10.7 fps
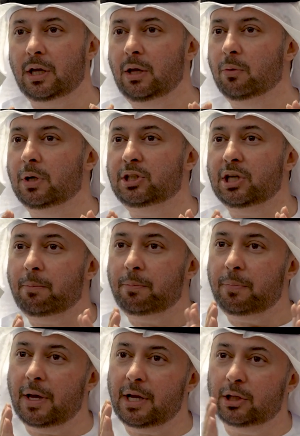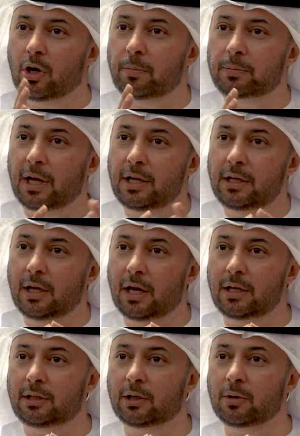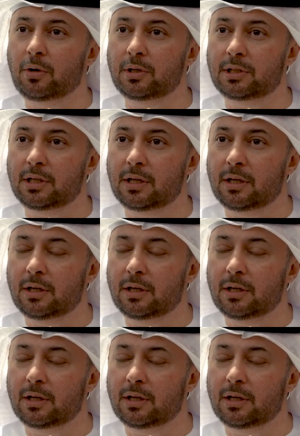he will jump and adopt any technology